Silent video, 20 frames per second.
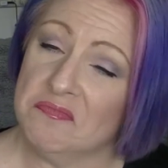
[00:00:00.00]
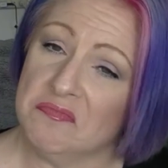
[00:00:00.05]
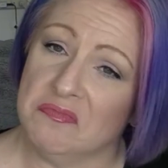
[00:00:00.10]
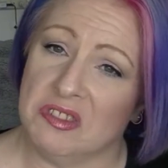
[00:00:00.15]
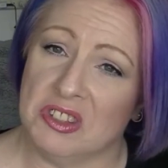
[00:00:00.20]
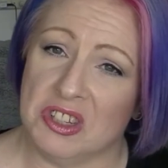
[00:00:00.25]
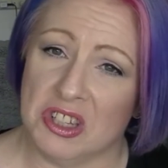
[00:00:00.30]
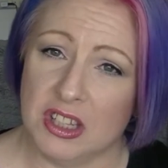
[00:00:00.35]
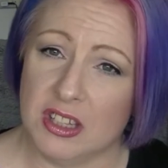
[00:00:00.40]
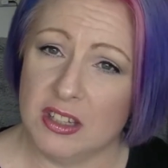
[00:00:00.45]

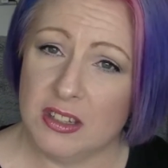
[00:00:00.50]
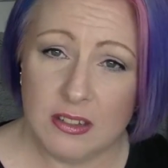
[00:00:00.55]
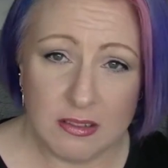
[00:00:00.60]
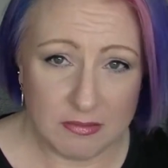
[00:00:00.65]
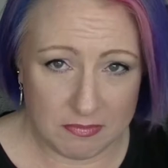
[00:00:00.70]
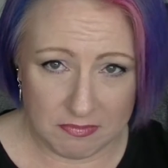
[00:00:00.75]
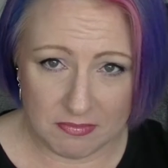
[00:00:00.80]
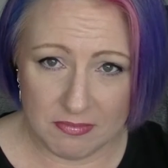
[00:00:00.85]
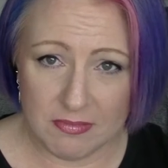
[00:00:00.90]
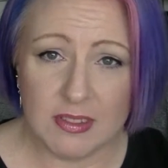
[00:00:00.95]
just
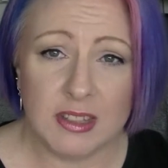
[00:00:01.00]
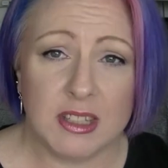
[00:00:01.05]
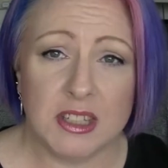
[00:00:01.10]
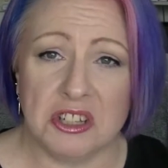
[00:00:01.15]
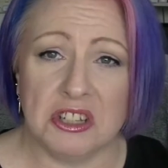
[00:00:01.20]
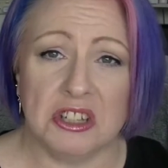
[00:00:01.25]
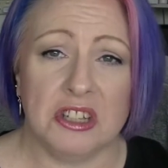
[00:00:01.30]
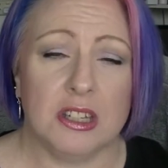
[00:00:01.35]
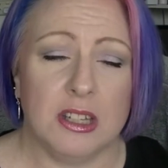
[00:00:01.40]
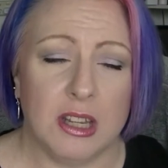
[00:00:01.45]

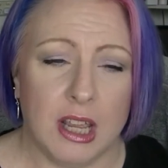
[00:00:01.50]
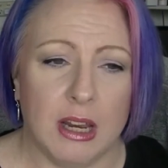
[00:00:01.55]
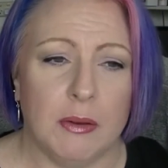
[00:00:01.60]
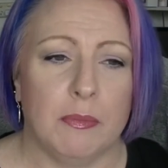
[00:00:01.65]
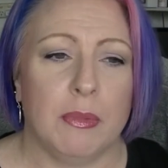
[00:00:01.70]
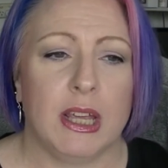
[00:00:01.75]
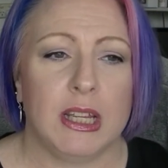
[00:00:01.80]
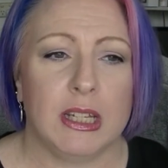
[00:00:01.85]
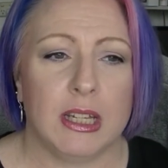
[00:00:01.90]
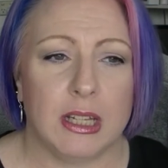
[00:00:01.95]
because it
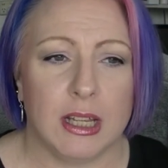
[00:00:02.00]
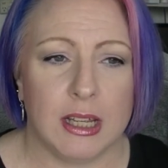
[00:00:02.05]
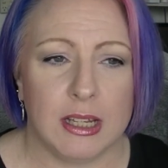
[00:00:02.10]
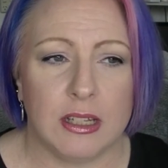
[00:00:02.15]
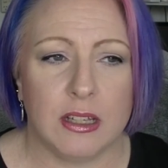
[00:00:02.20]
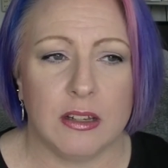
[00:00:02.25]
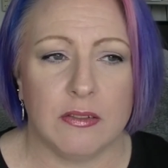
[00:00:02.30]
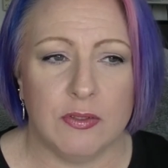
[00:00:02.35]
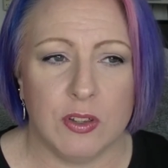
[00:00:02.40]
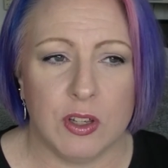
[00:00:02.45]
makes it less
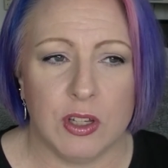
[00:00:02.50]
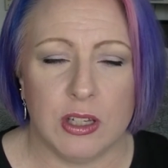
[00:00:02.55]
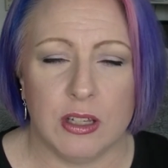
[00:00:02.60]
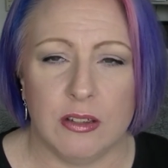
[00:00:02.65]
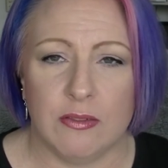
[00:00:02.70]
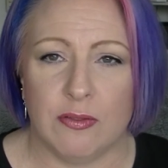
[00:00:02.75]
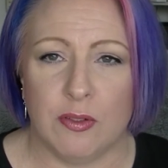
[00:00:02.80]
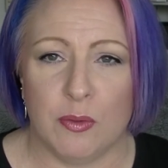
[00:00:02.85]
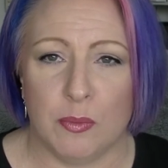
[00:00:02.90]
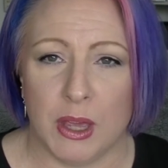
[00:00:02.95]
confusing
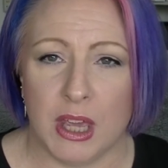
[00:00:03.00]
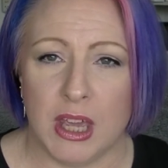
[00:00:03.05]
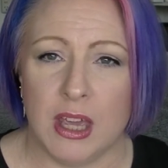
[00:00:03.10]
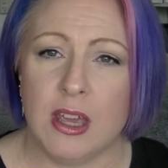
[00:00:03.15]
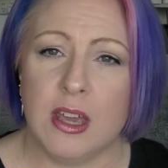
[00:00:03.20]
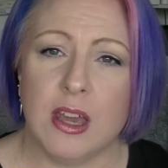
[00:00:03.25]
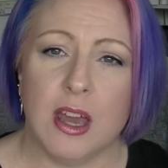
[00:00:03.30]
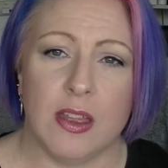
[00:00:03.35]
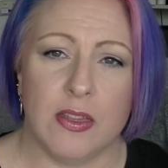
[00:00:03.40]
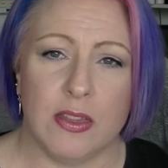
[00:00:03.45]
for
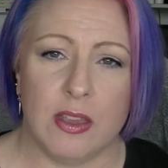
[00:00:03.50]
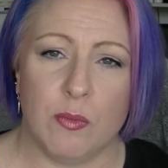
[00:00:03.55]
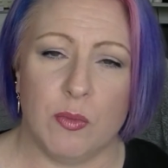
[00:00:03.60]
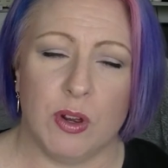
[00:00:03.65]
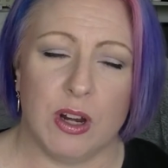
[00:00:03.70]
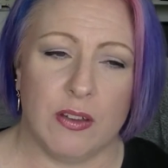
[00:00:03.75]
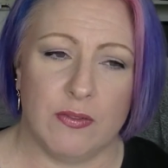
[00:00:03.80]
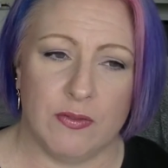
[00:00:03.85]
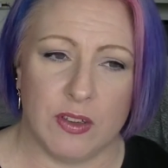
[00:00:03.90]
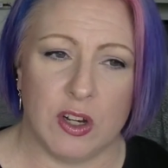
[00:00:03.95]
me, and then when
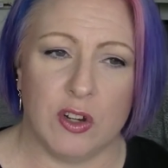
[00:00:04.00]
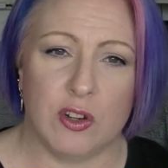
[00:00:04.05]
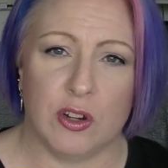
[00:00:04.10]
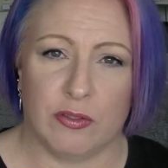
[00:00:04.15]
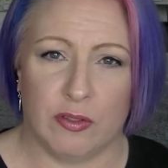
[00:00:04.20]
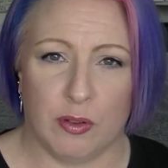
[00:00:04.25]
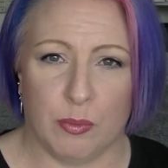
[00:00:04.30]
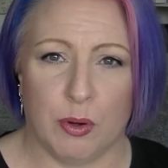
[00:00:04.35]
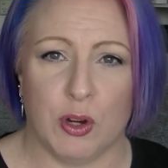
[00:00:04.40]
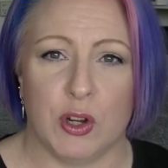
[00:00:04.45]
I finish
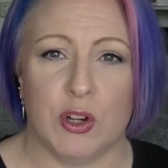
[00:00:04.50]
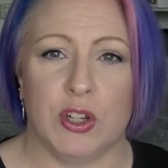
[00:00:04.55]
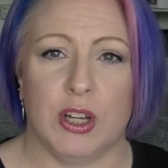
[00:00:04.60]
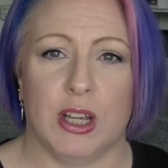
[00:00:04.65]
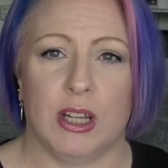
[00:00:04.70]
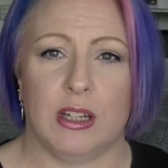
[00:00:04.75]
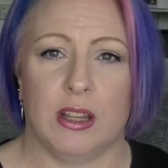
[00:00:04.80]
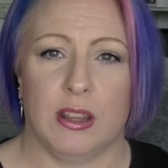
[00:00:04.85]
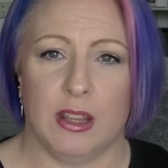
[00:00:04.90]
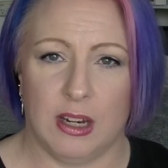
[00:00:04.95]
off a
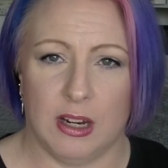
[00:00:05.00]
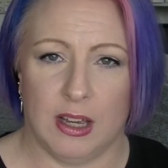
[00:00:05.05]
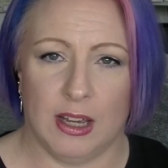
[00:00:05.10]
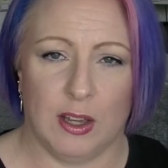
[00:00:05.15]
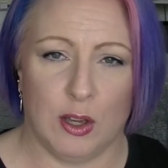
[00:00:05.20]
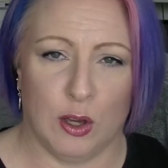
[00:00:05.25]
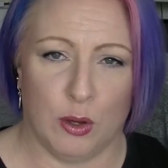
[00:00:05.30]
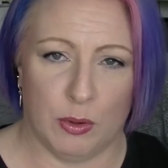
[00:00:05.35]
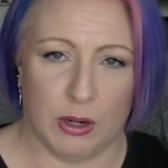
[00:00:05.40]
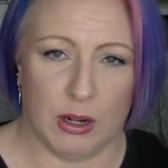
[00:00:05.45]
project, then I
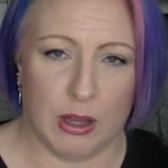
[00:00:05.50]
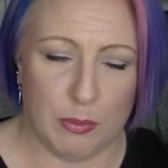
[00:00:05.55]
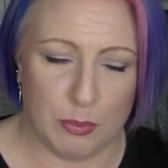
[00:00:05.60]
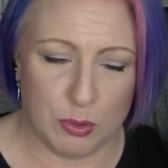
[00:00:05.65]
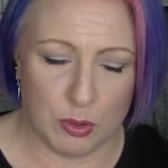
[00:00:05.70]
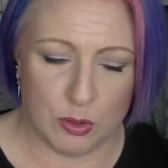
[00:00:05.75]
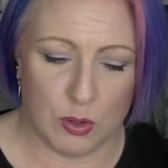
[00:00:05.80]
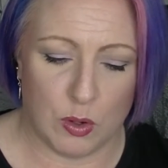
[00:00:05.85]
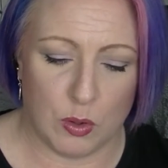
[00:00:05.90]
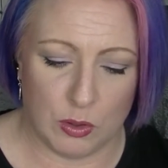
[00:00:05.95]
go and I
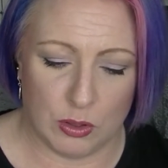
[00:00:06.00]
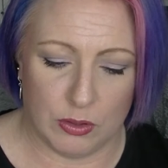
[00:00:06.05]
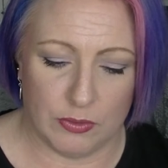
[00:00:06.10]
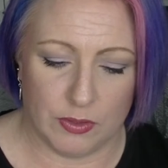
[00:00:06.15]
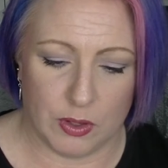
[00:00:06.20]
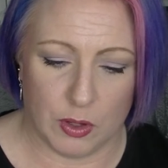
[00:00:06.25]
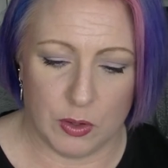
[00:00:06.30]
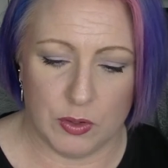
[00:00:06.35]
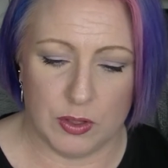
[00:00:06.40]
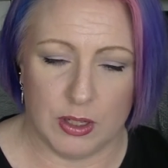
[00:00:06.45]
put all of
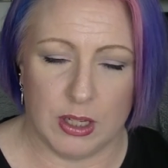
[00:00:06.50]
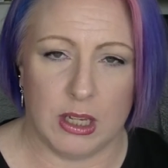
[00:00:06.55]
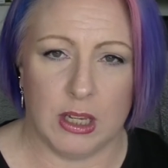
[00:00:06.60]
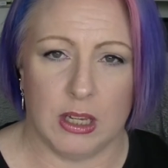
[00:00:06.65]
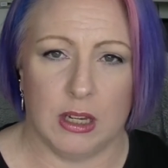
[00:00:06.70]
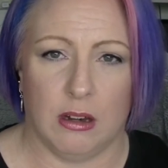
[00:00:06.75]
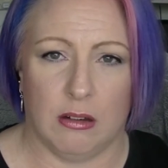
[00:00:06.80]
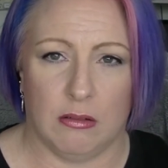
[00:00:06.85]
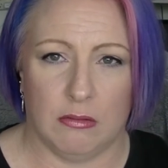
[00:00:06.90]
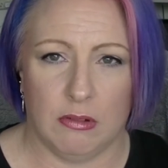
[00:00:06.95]
those
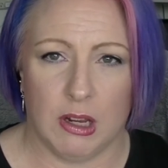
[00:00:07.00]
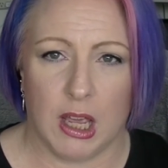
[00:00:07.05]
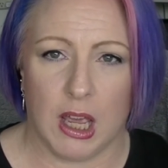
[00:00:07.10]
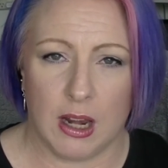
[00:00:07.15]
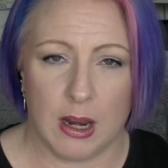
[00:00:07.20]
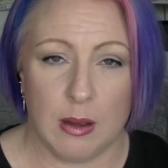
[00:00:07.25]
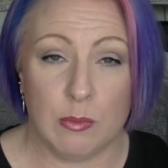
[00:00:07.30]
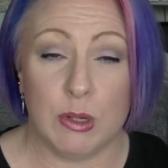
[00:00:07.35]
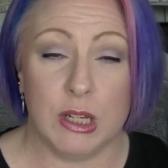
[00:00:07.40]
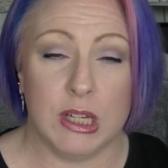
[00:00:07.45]
in
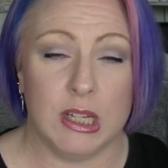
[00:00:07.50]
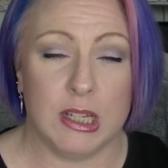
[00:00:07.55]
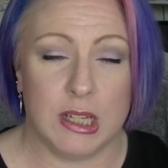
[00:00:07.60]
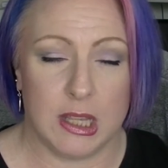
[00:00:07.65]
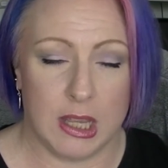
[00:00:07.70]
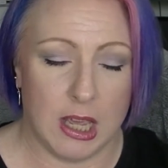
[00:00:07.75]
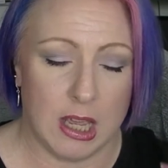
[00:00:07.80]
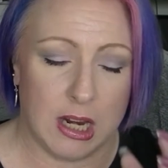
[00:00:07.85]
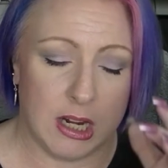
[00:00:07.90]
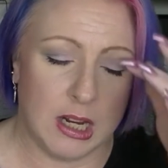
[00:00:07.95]
and empties
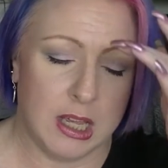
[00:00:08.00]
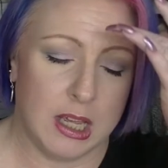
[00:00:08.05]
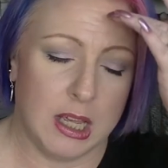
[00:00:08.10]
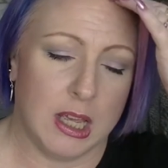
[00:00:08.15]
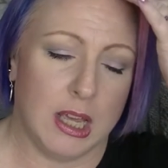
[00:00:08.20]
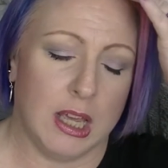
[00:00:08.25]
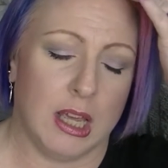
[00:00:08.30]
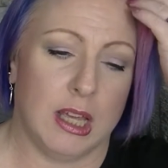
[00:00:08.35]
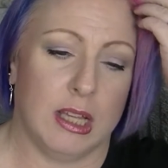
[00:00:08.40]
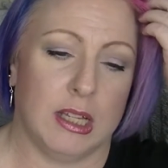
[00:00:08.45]
then.
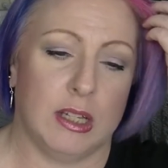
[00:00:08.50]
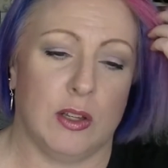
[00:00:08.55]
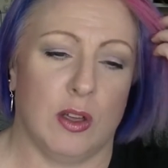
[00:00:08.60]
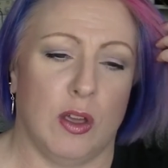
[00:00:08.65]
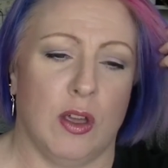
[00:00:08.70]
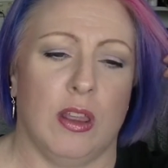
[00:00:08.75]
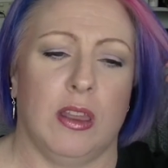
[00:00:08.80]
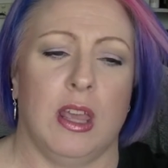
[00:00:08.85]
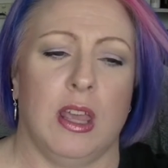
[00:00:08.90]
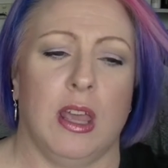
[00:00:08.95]
So
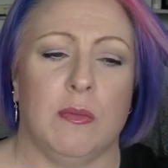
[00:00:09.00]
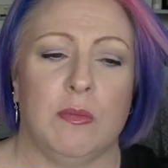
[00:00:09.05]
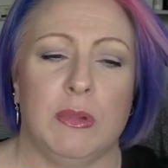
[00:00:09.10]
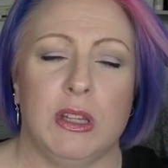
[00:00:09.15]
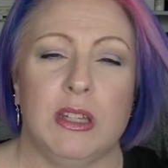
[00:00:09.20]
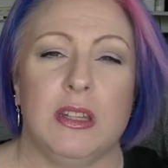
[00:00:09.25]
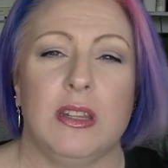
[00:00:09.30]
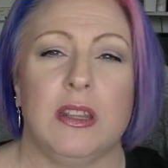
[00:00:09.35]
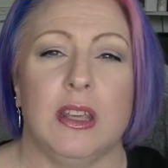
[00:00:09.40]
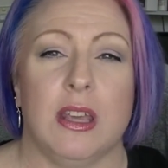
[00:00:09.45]
the
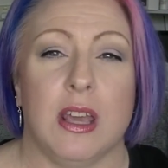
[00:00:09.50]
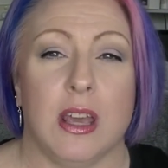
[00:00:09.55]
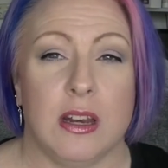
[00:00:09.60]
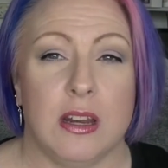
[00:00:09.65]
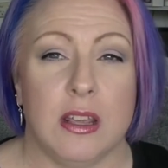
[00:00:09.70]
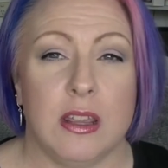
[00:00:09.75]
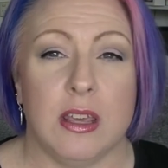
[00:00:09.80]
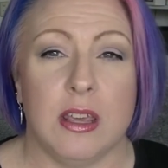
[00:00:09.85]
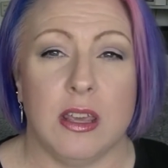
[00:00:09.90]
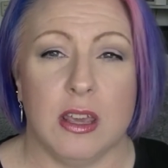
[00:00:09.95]
empties at the end
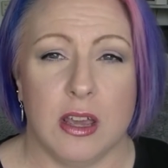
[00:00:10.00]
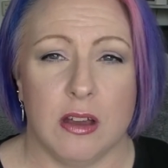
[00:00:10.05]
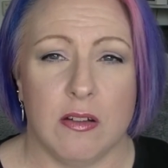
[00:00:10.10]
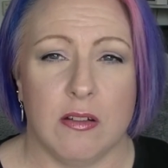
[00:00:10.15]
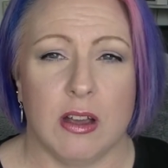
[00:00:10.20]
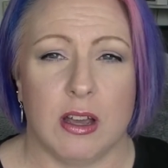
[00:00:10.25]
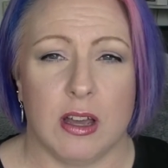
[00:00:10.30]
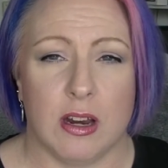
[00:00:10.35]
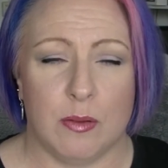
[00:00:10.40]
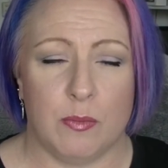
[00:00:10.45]
of the year
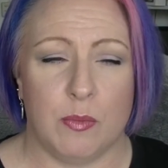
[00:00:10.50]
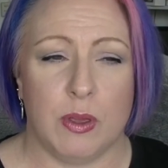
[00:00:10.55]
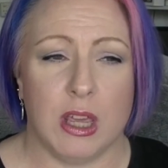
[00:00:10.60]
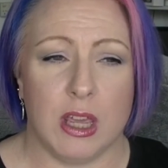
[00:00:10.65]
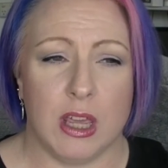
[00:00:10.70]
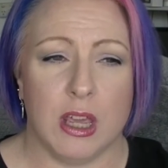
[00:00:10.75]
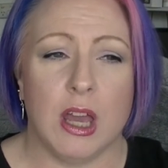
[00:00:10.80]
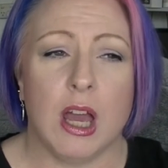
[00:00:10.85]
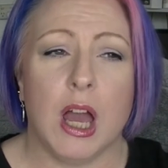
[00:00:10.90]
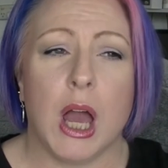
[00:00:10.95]
are going to
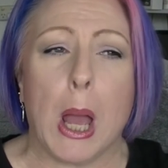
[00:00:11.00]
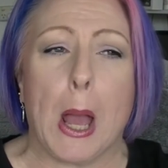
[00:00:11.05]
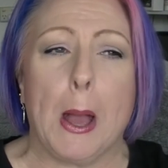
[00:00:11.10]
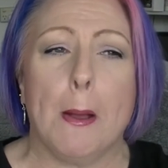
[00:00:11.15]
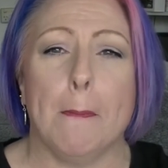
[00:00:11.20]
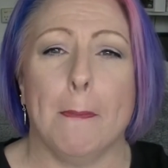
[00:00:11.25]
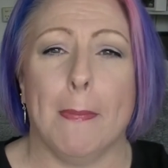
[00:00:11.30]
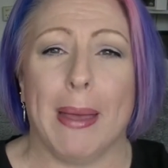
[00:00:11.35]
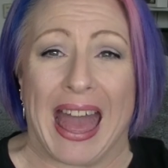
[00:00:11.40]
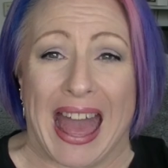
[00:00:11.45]
be
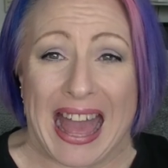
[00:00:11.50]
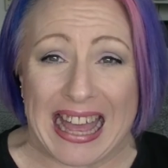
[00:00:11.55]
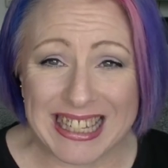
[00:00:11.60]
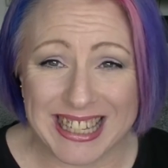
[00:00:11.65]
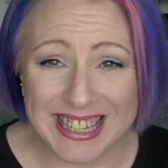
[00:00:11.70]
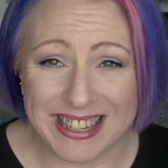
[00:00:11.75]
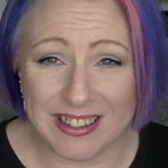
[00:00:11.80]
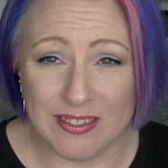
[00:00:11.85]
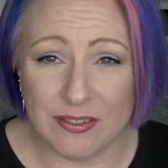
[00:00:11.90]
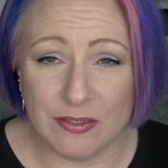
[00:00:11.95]

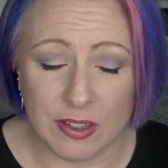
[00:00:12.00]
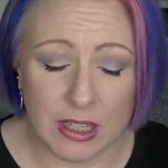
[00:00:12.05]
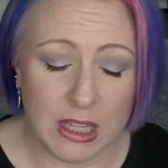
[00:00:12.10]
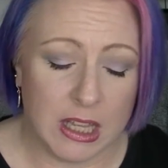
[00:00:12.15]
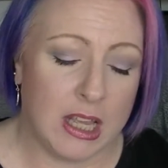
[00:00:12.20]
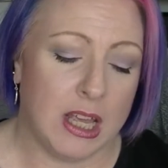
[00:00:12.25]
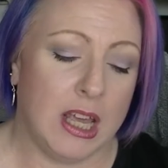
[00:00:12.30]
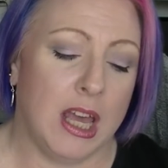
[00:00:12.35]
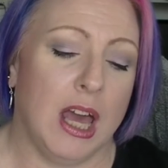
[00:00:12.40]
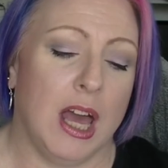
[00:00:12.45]
massive,
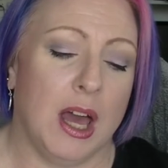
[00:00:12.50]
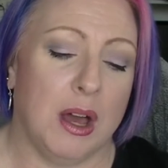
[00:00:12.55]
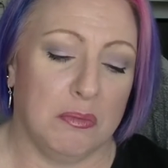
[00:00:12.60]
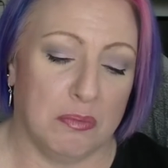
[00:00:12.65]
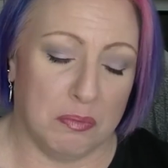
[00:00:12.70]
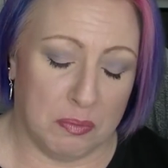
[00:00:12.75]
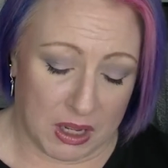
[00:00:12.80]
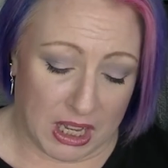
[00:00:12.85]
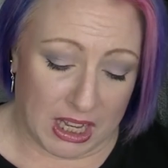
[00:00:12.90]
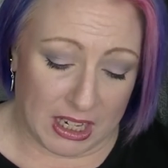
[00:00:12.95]

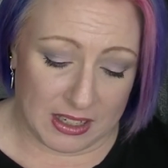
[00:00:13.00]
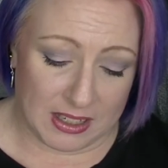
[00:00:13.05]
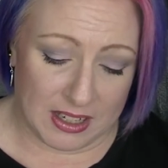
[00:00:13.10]
but